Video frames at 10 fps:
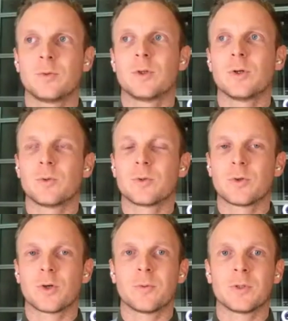you know,
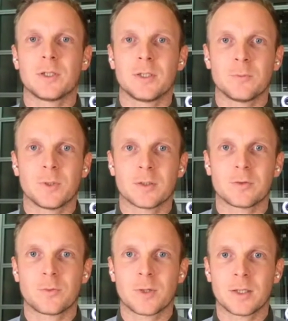currently we are
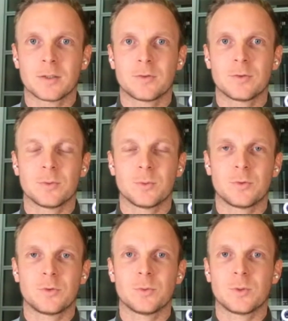trying to
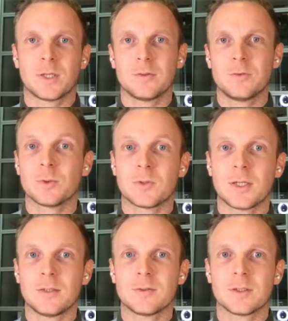get your
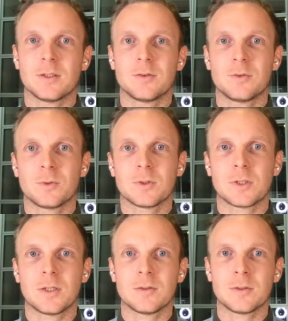data into the
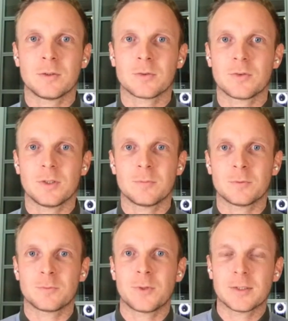catalogs even
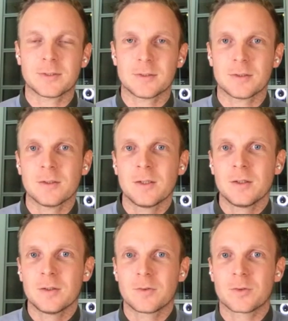faster.
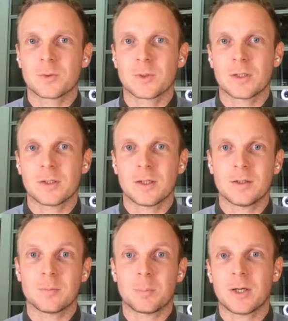So
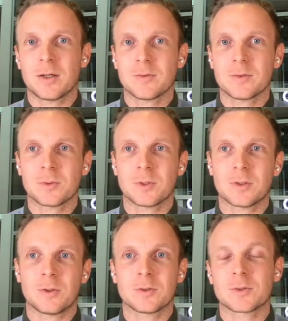in the past or
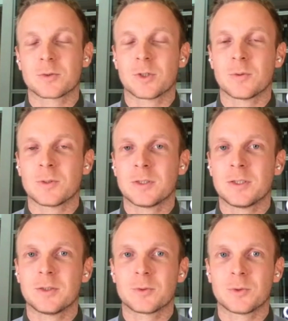also currently
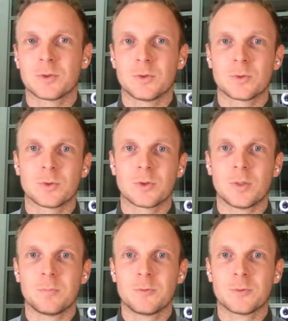you could
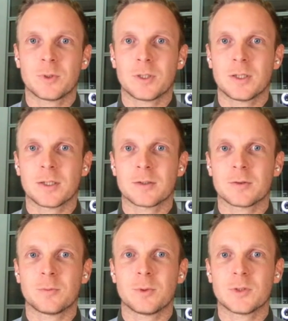opt for like a
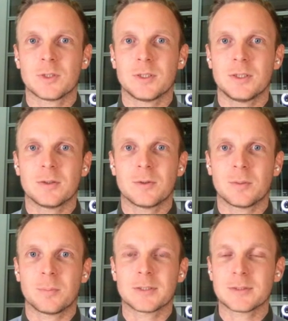quarterly
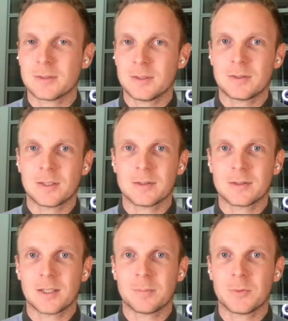or monthly
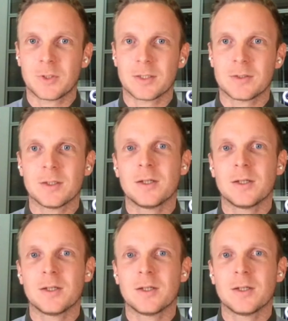data update,